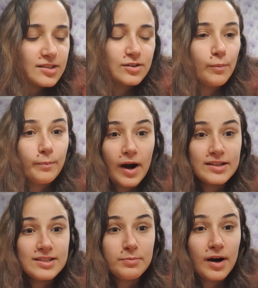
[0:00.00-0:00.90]

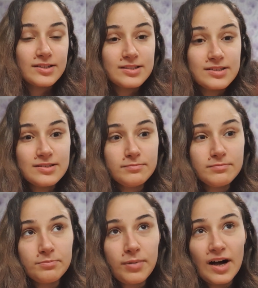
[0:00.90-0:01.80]
body
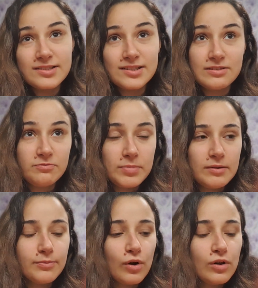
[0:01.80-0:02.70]
positive
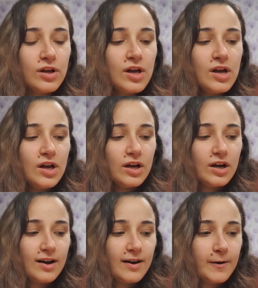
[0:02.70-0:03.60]
people
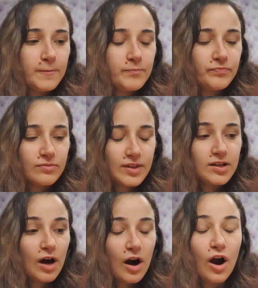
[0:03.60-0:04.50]
that
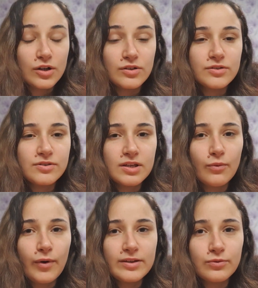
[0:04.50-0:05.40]
are losing
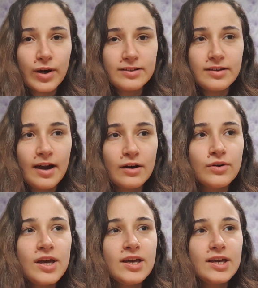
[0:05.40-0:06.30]
weight right
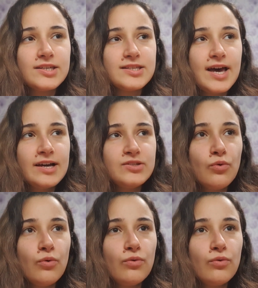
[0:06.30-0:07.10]
now, is that